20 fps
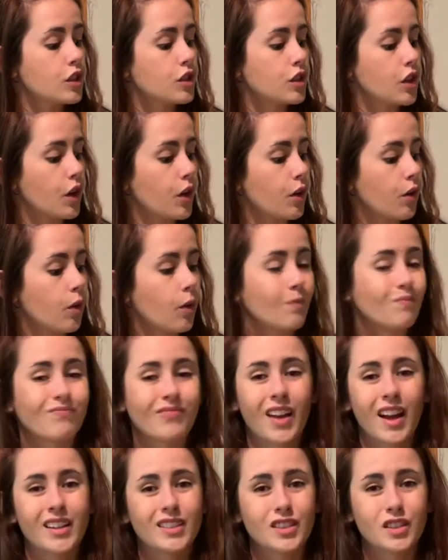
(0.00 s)
So
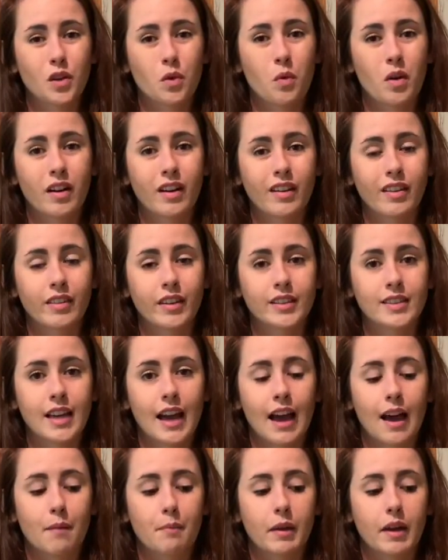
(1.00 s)
I just don't want anything to
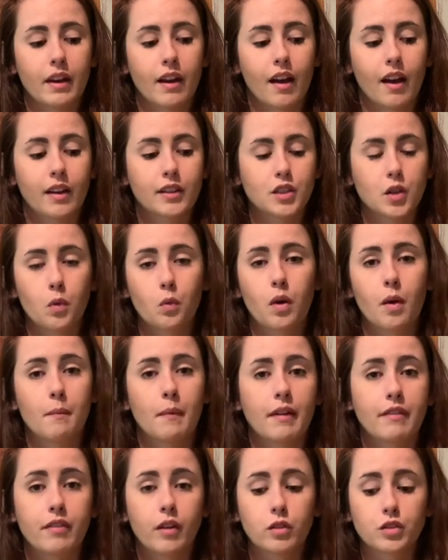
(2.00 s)
happen. I don't want
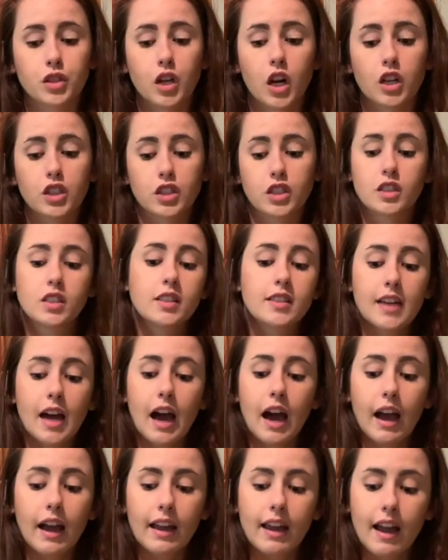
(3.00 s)
my phone charger to
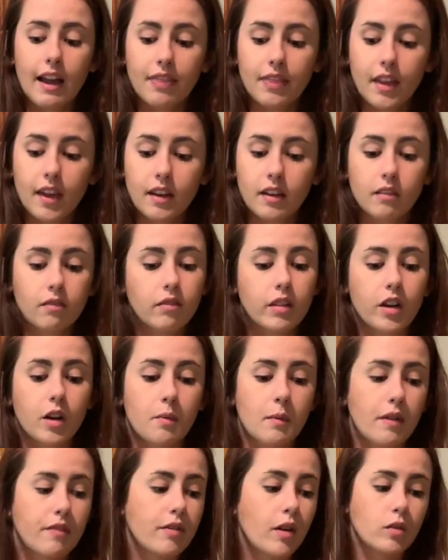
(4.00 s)
die and then, you know,
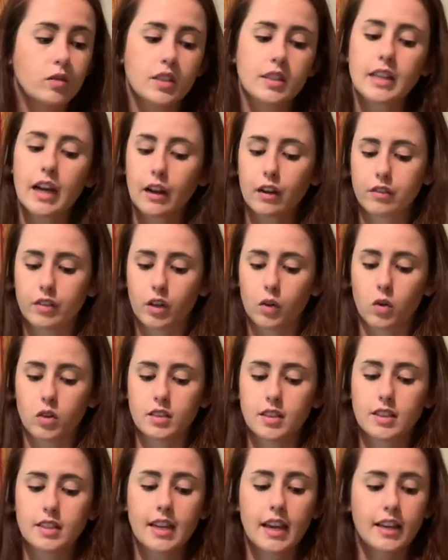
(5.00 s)
my phone to die over the course
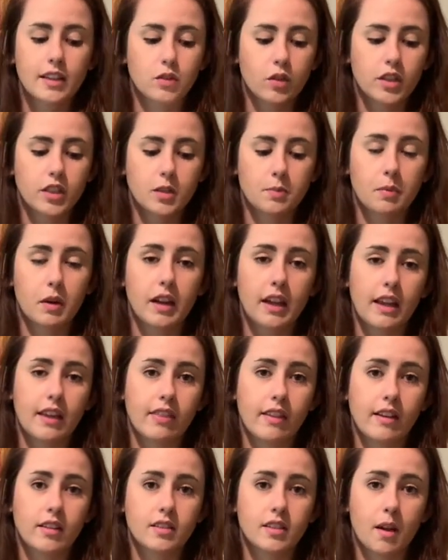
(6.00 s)
of the day. So I just put it in
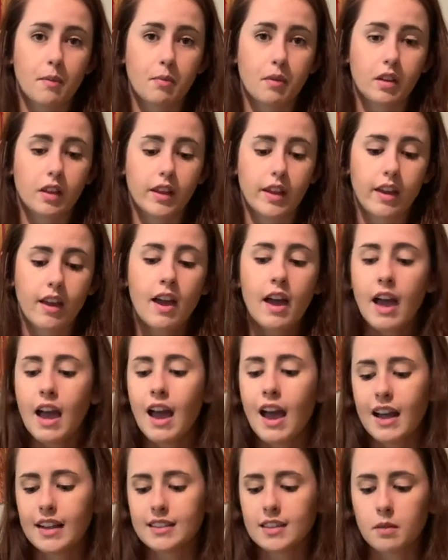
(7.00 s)
there separately.
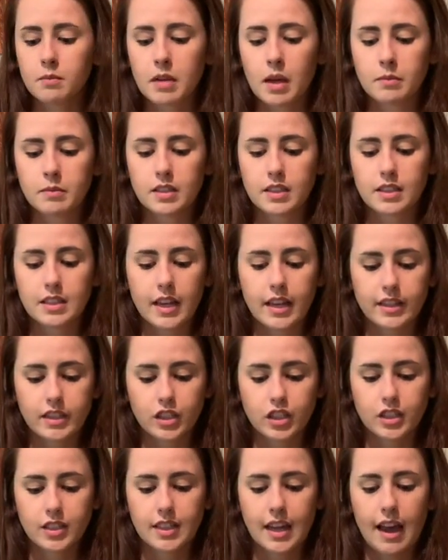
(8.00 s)
And sometimes it's nice
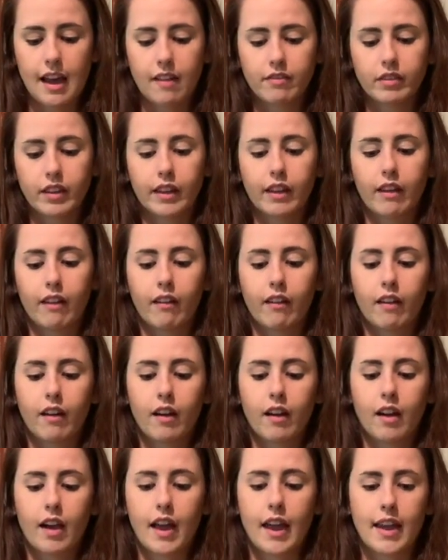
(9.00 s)
just to have like
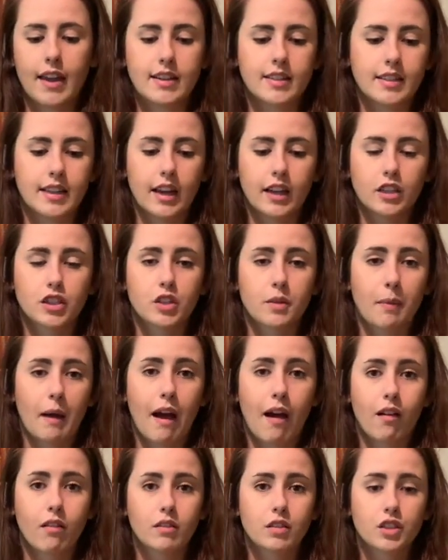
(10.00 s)
a handy extra
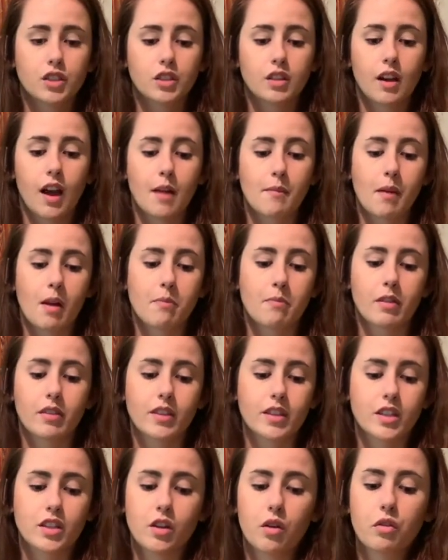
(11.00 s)
pouch. I might put
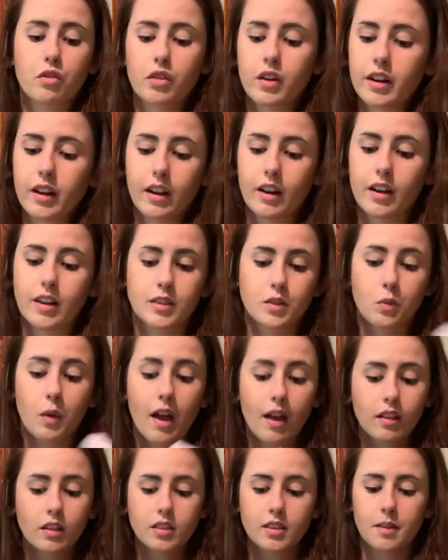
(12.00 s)
the deodorant in it as
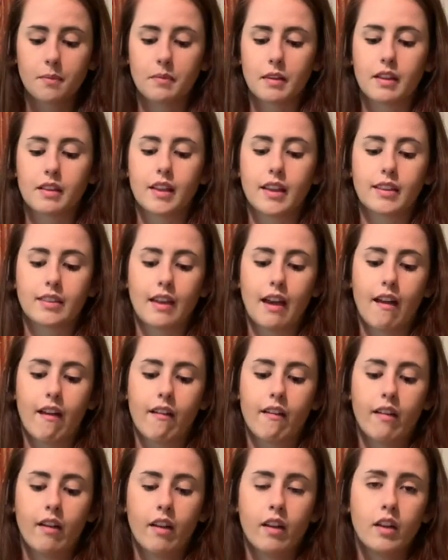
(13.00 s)
well or something like
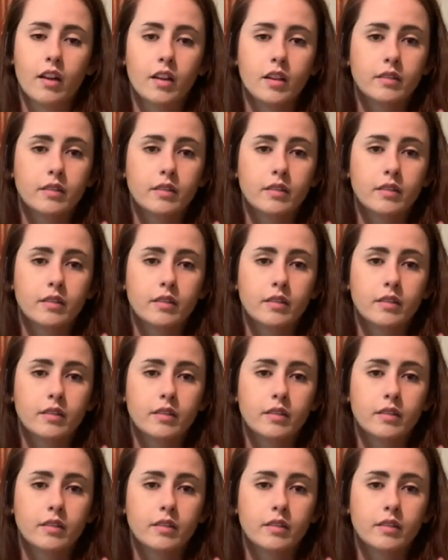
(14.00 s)
that.